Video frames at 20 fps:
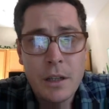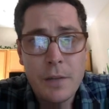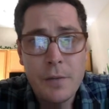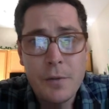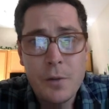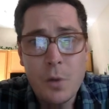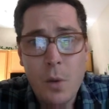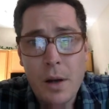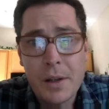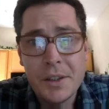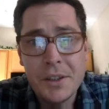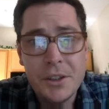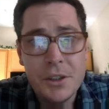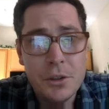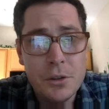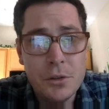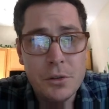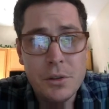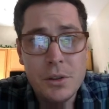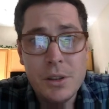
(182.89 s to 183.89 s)
If you want to
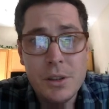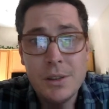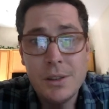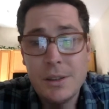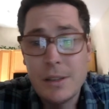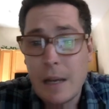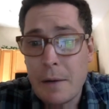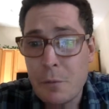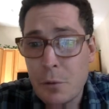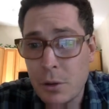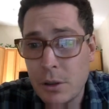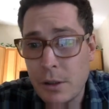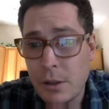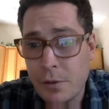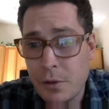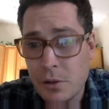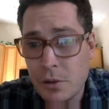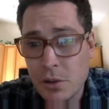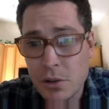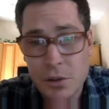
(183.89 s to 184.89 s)
use several
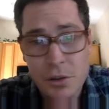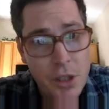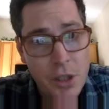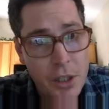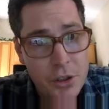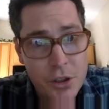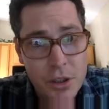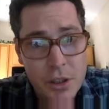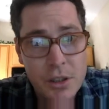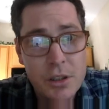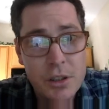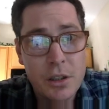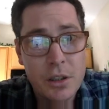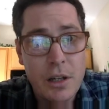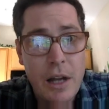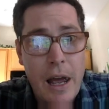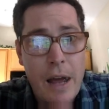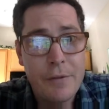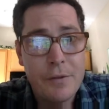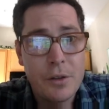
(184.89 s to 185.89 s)
different search engines, you're
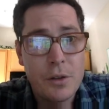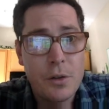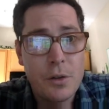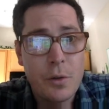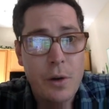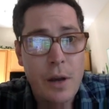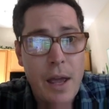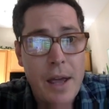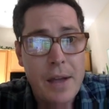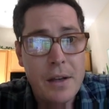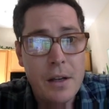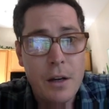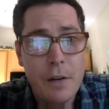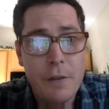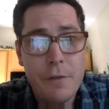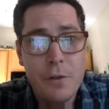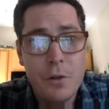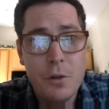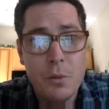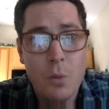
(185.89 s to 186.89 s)
going to have to create a
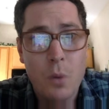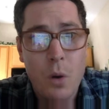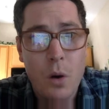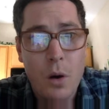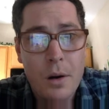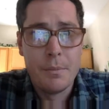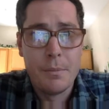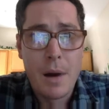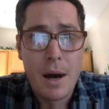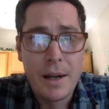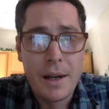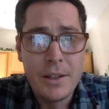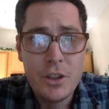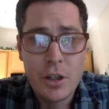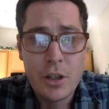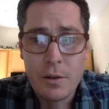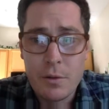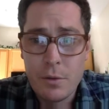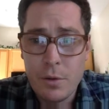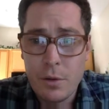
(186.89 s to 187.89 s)
few more. My
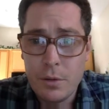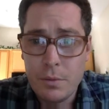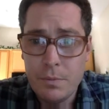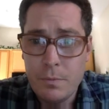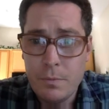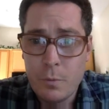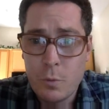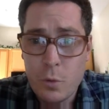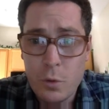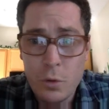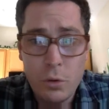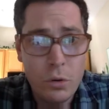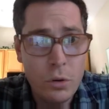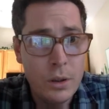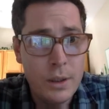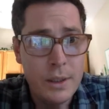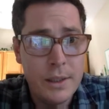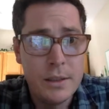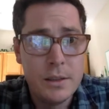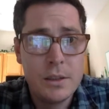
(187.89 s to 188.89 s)
general
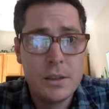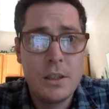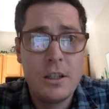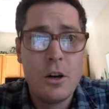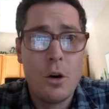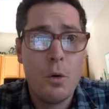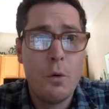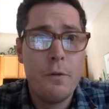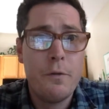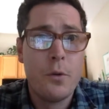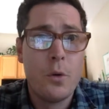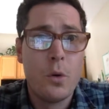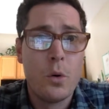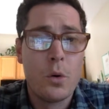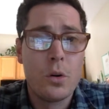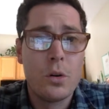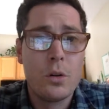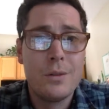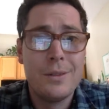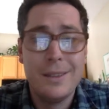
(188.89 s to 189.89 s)
rule is go
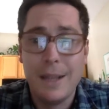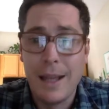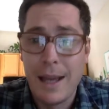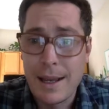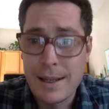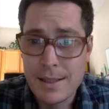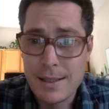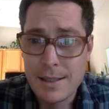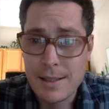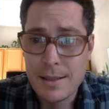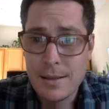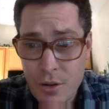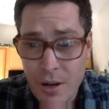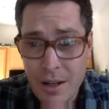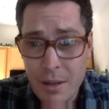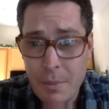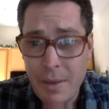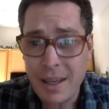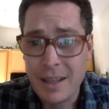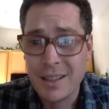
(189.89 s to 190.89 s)
for less, try
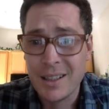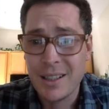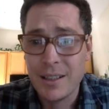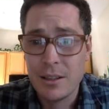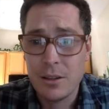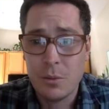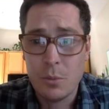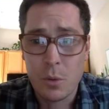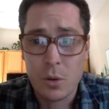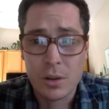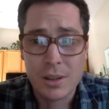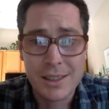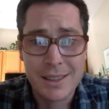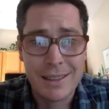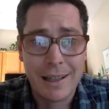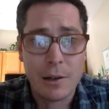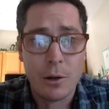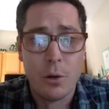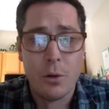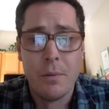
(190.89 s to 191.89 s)
to make it a little more
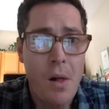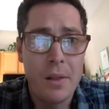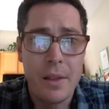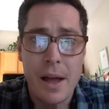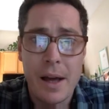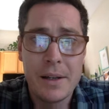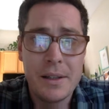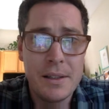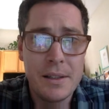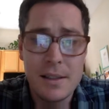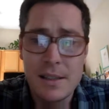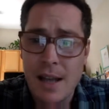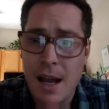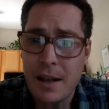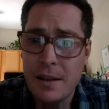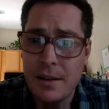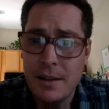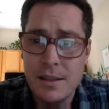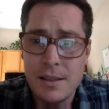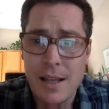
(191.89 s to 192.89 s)
subtle. A lot of
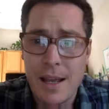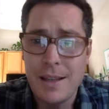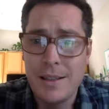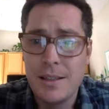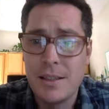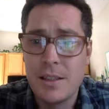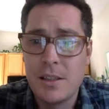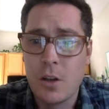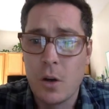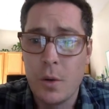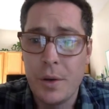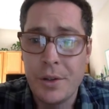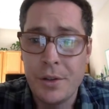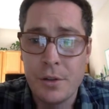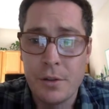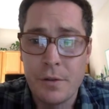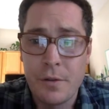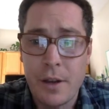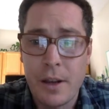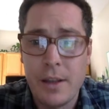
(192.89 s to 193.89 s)
design these days is so in
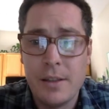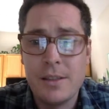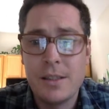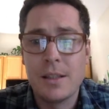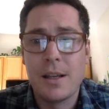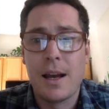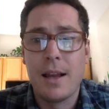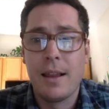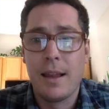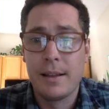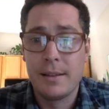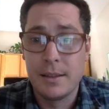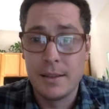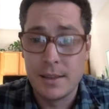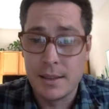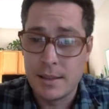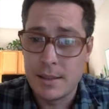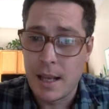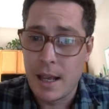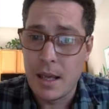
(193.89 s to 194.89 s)
your face. I like to
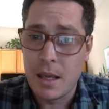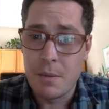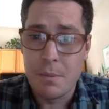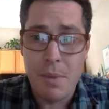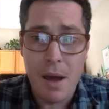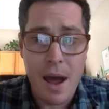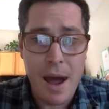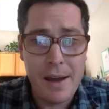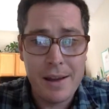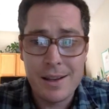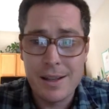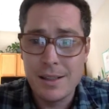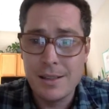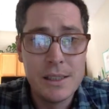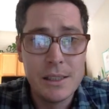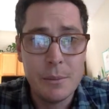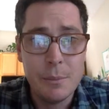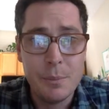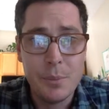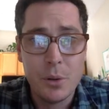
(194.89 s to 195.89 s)
just take it back.
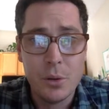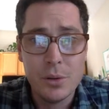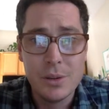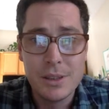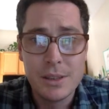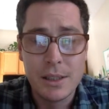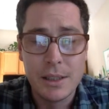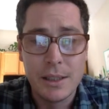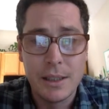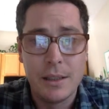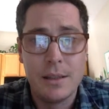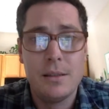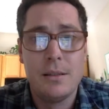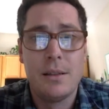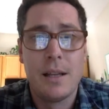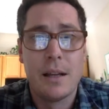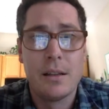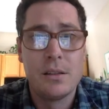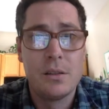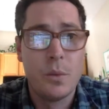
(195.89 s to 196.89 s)
Simple, sleek,
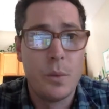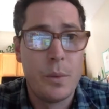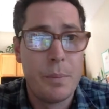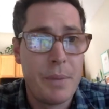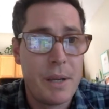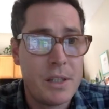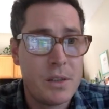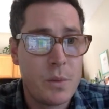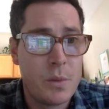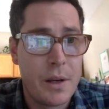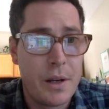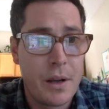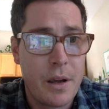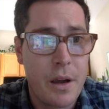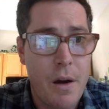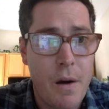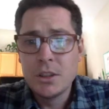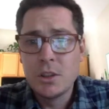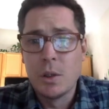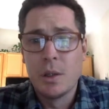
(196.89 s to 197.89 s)
that's the best way to
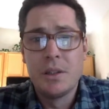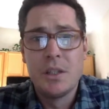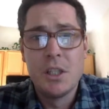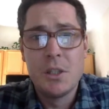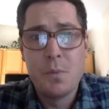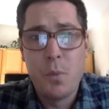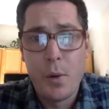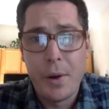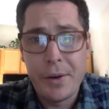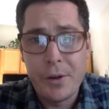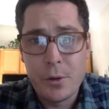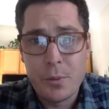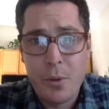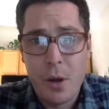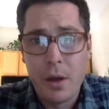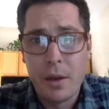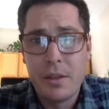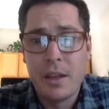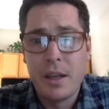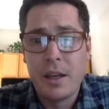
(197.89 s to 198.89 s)
go. So at this point, you're
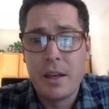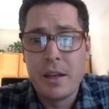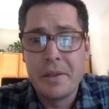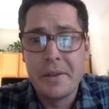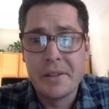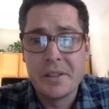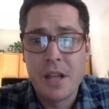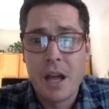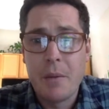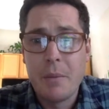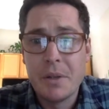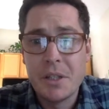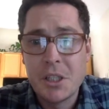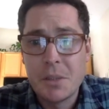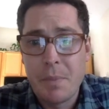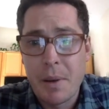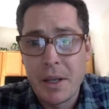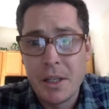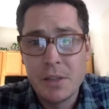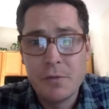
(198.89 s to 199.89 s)
probably thinking there's not much
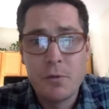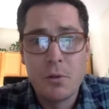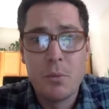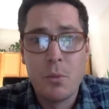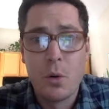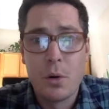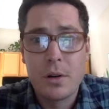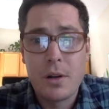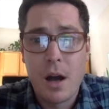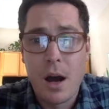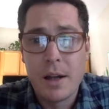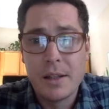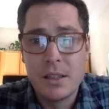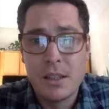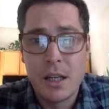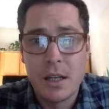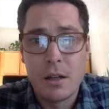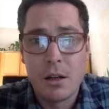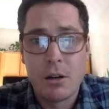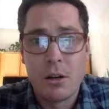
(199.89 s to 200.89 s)
space for more
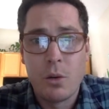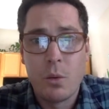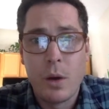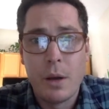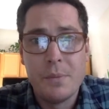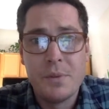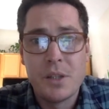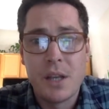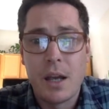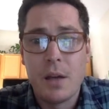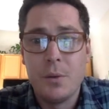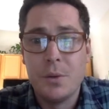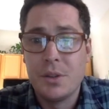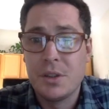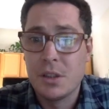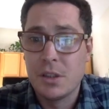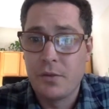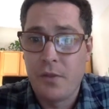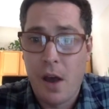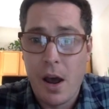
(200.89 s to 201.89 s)
content on our website,
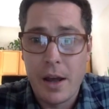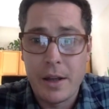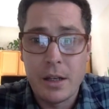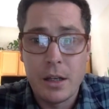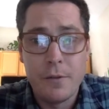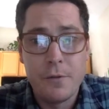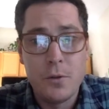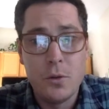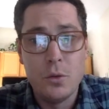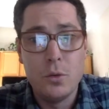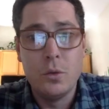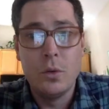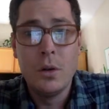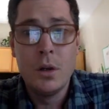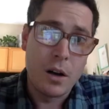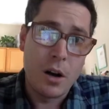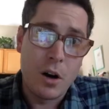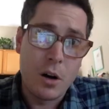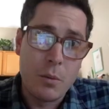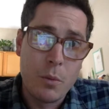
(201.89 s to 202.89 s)
which is fine. If you
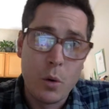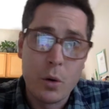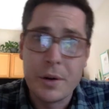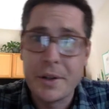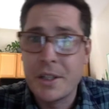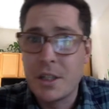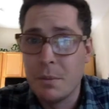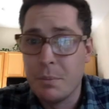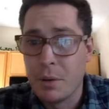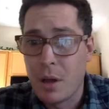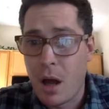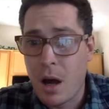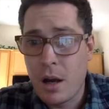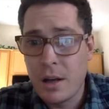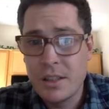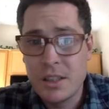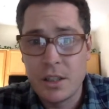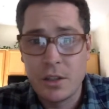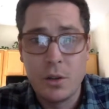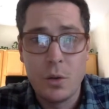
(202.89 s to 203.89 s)
are more into
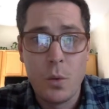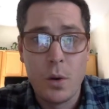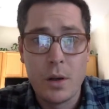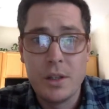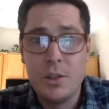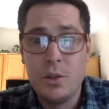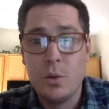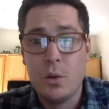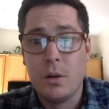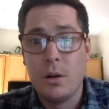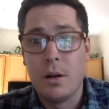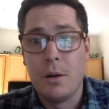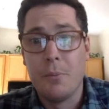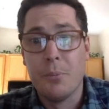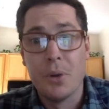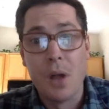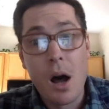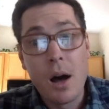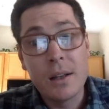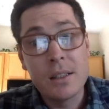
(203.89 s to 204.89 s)
blogs and you want to do a
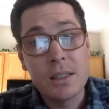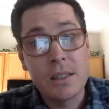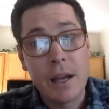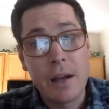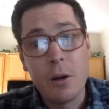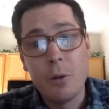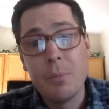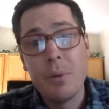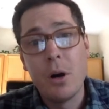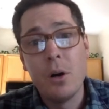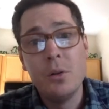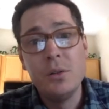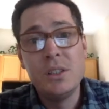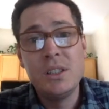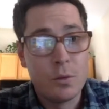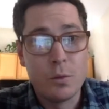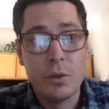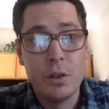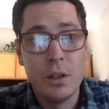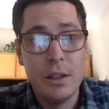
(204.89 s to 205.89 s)
blog style
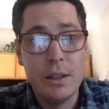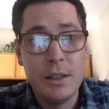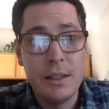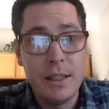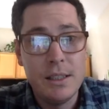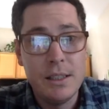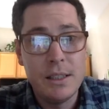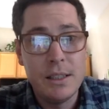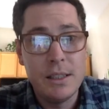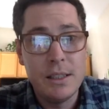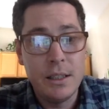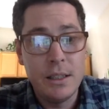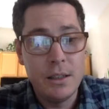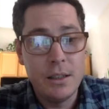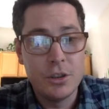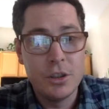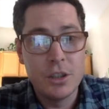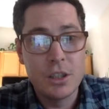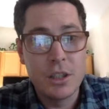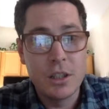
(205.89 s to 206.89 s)
post, really easy. You're
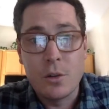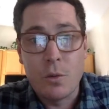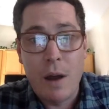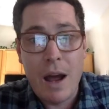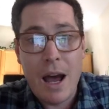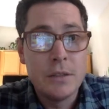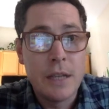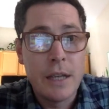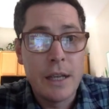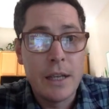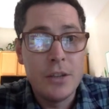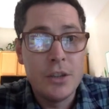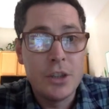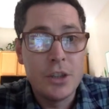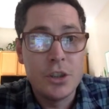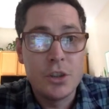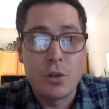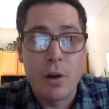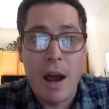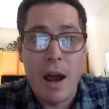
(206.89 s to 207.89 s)
just going to grab and
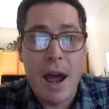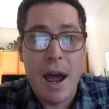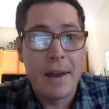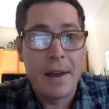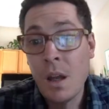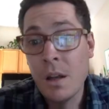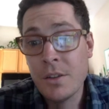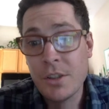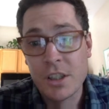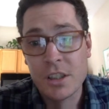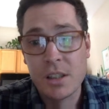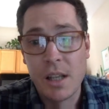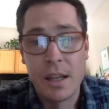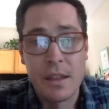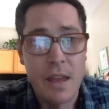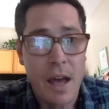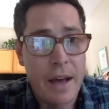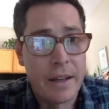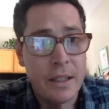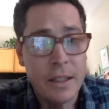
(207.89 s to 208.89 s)
just drag, just
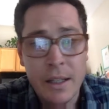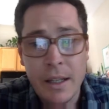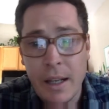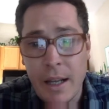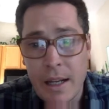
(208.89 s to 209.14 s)
like that.